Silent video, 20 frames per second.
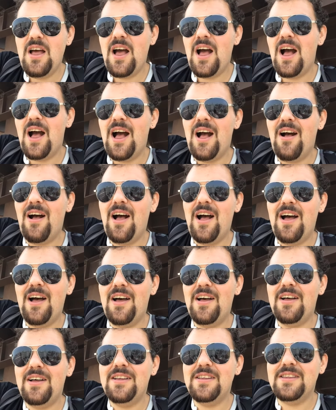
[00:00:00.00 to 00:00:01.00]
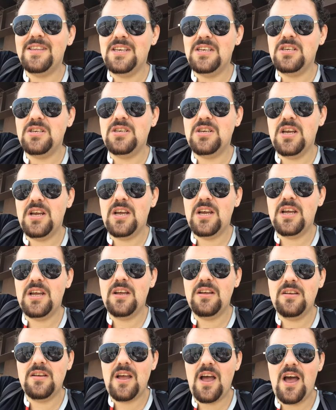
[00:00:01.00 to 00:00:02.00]
uh, this
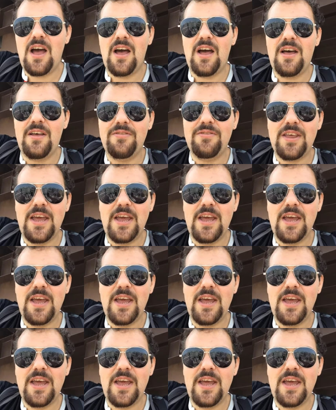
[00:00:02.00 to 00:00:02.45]
year uh,